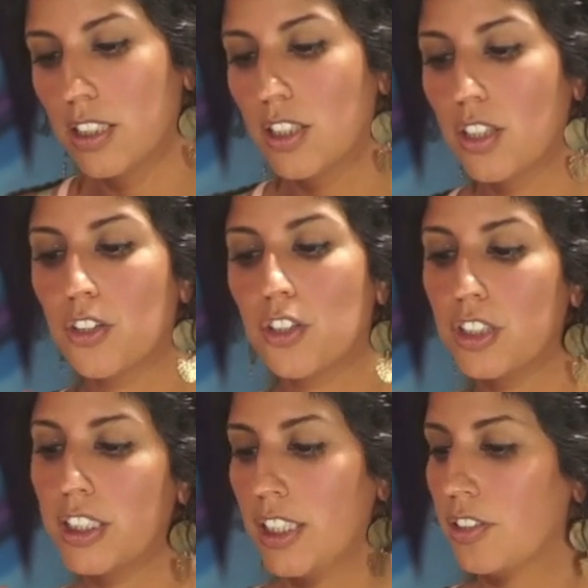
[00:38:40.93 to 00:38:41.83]
their
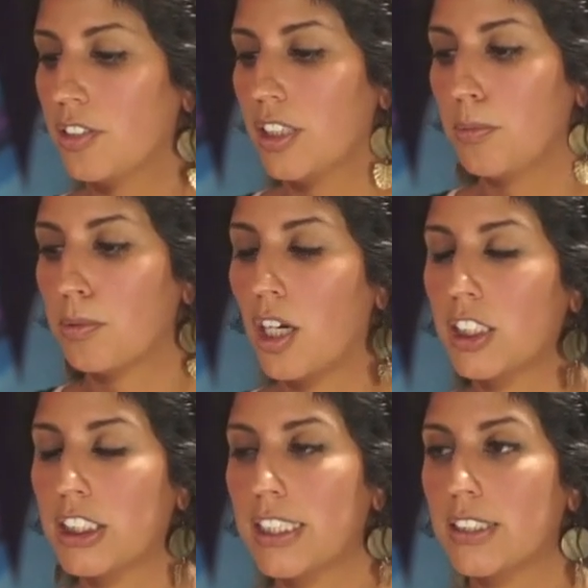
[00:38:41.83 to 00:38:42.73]
yearly
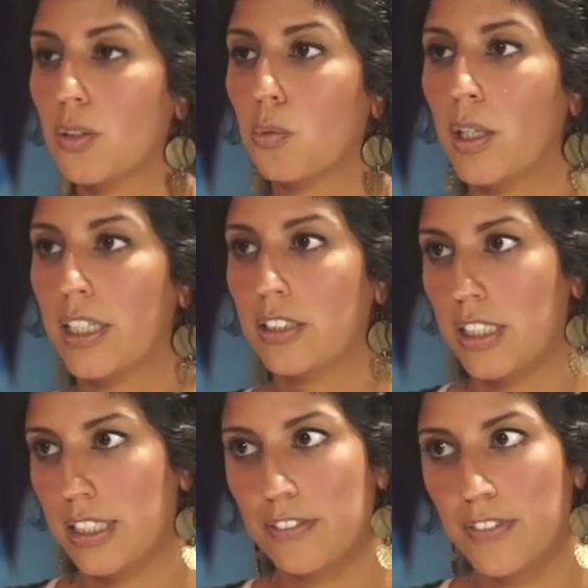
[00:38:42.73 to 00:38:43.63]
Project
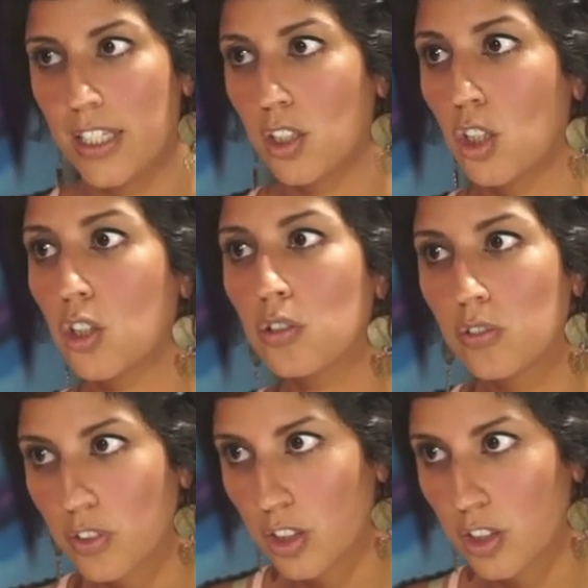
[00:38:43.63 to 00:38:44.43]
Wellness Vancouver